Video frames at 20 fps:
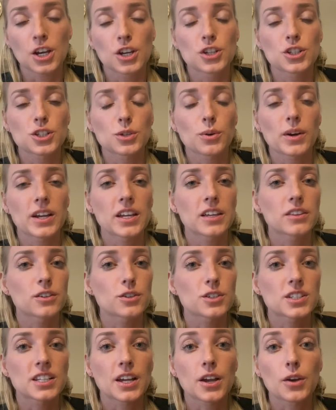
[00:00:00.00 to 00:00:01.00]
So I either
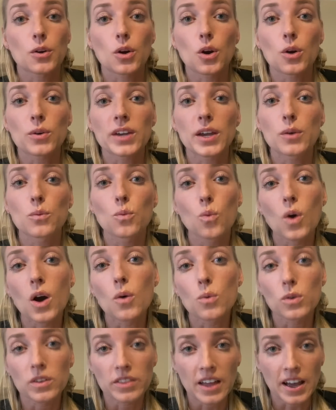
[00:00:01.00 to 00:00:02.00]
say, okay, what
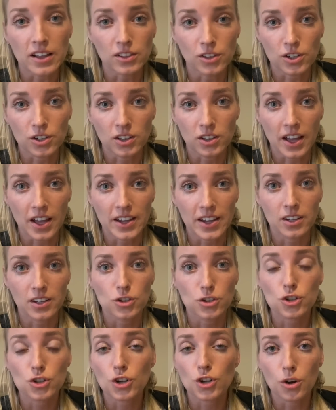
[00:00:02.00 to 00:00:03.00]
will that look like?
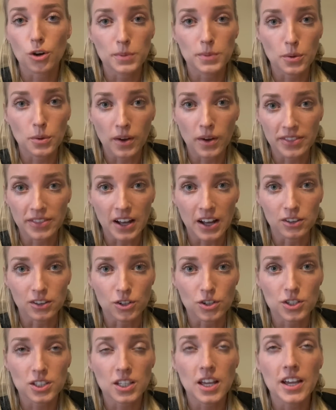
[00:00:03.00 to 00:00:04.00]
Show me what that
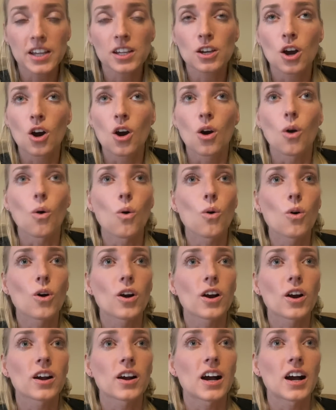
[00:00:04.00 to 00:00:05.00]
looks like.
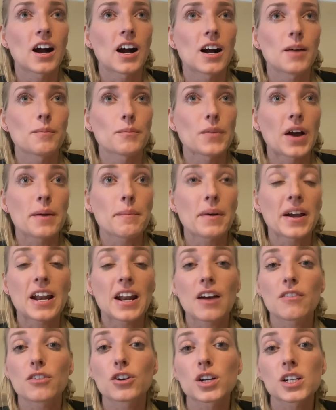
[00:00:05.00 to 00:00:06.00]
Or I might
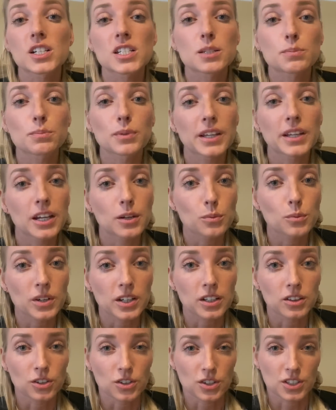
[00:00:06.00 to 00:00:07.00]
have her explain what
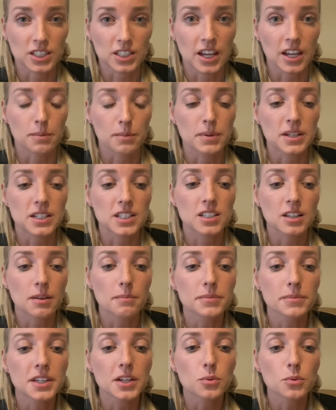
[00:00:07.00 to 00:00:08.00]
it looks like, but
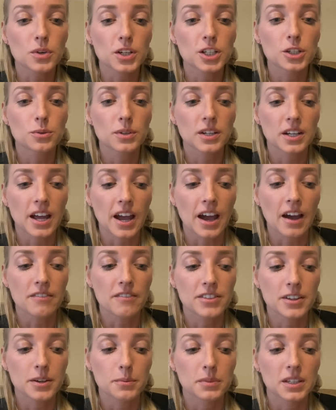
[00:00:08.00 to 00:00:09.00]
something where you can
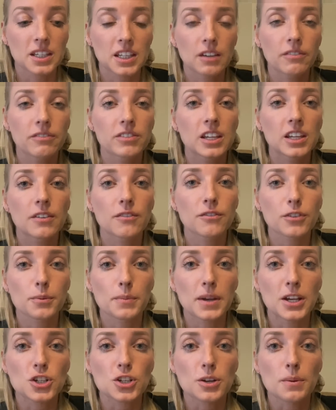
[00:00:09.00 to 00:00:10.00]
have them give the
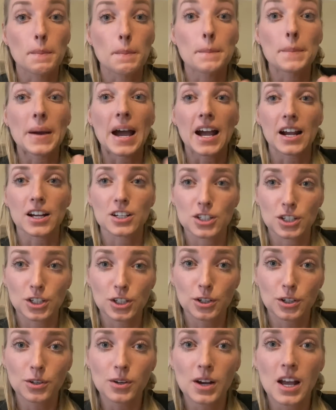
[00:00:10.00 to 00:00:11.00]
information back to
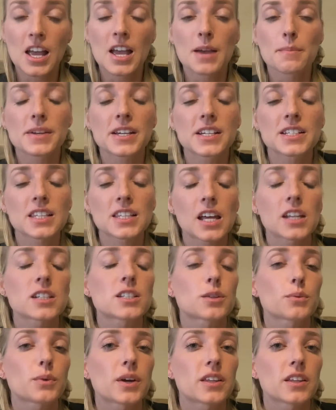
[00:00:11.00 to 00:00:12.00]
you, because that's
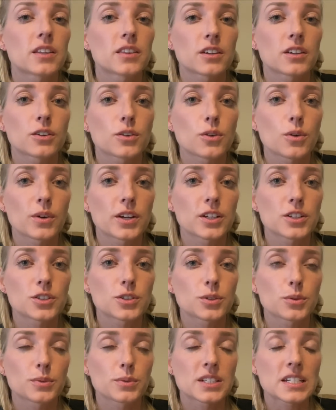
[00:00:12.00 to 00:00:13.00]
the way that they're going
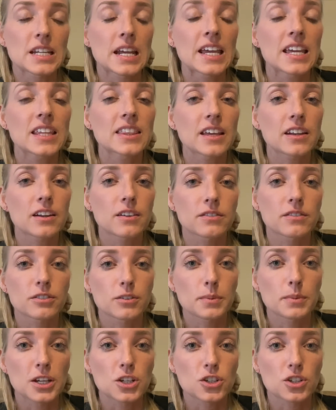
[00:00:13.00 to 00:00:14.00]
to retain that
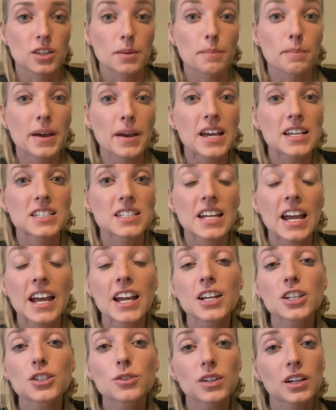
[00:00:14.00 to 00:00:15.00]
information the best,
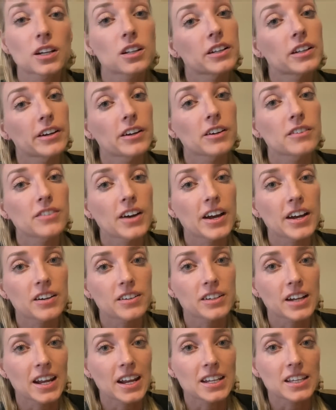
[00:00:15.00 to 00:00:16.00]
and you can clarify
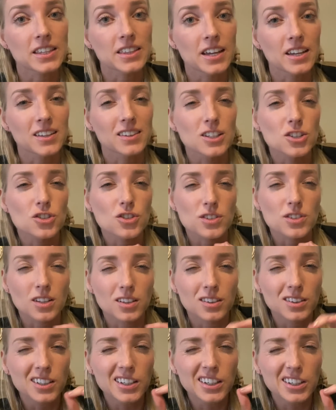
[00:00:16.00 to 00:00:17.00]
on anything that's just a
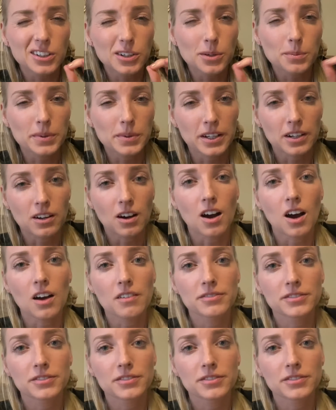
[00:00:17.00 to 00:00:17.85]
little bit off.